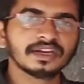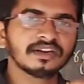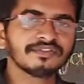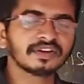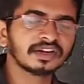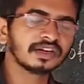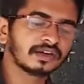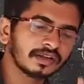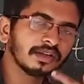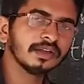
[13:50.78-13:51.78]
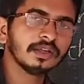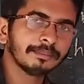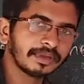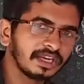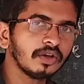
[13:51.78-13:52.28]
in
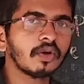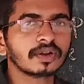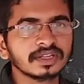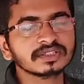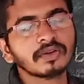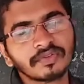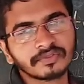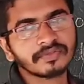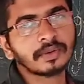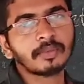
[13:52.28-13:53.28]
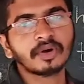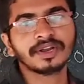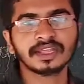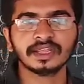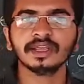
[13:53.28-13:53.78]
many organs of the
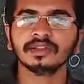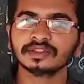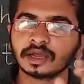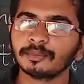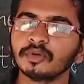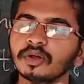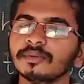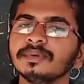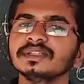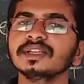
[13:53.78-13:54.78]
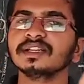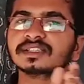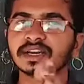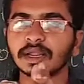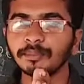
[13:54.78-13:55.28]
body. The abnormal cells
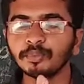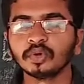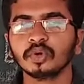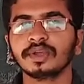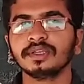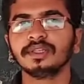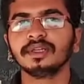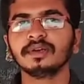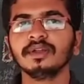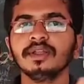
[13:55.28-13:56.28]
clump together.